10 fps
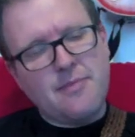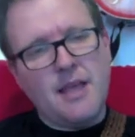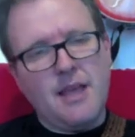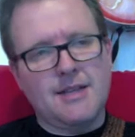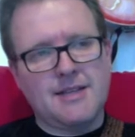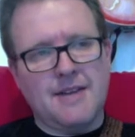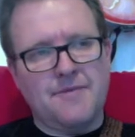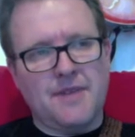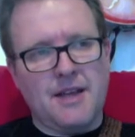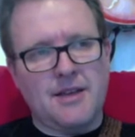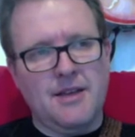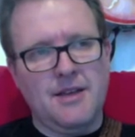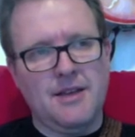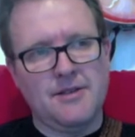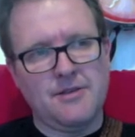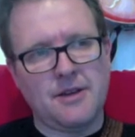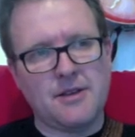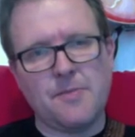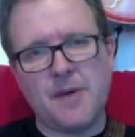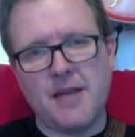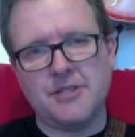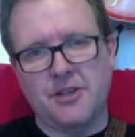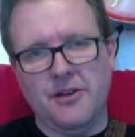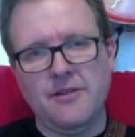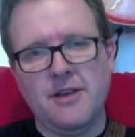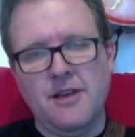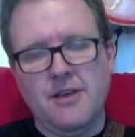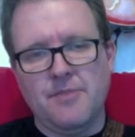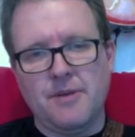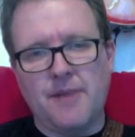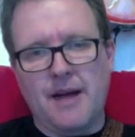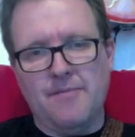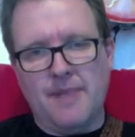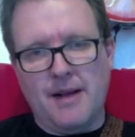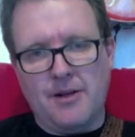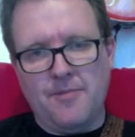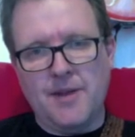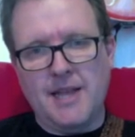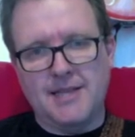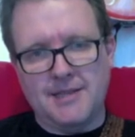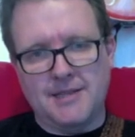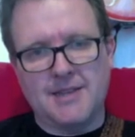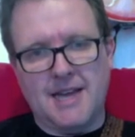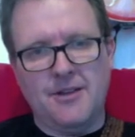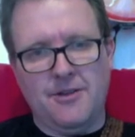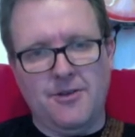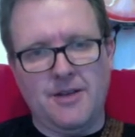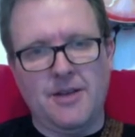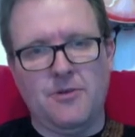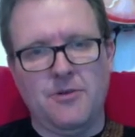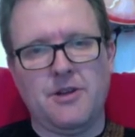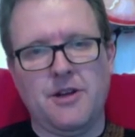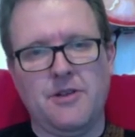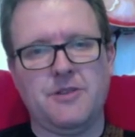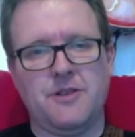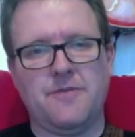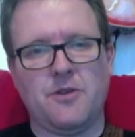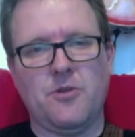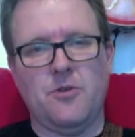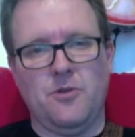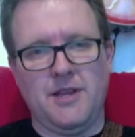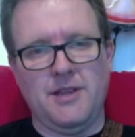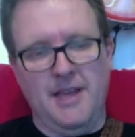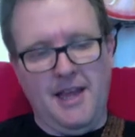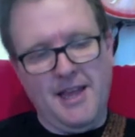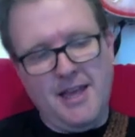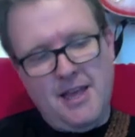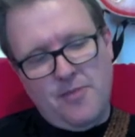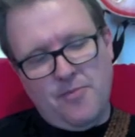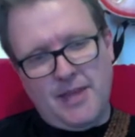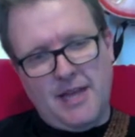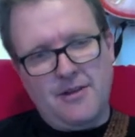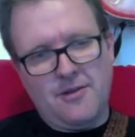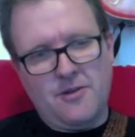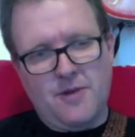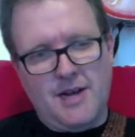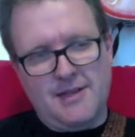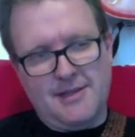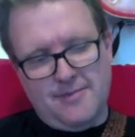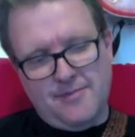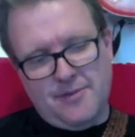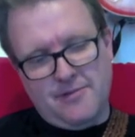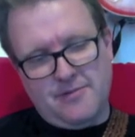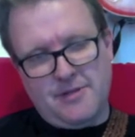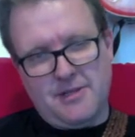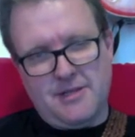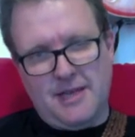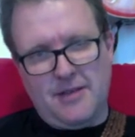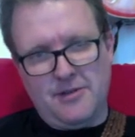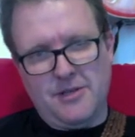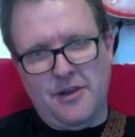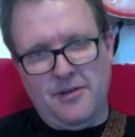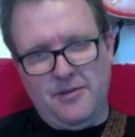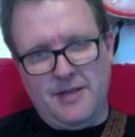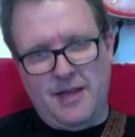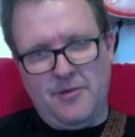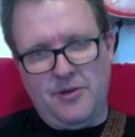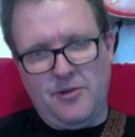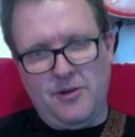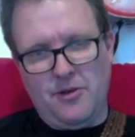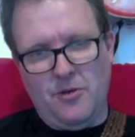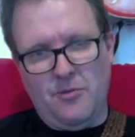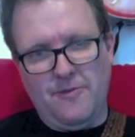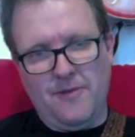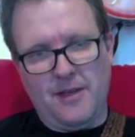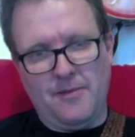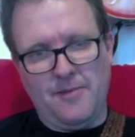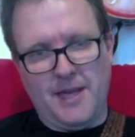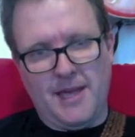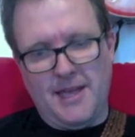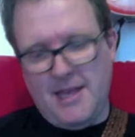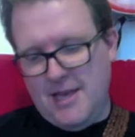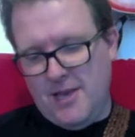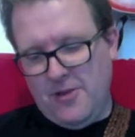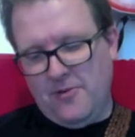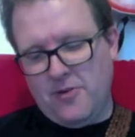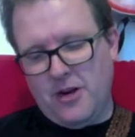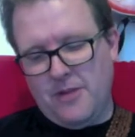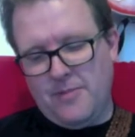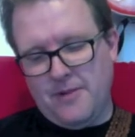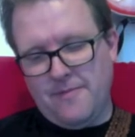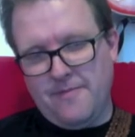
it's kind of like, not an arpeggio, but by completing the cycle you get all the notes of the chord in there, but they're not quite simple, just single tones like when you're doing normal finger picking. You've got a bit of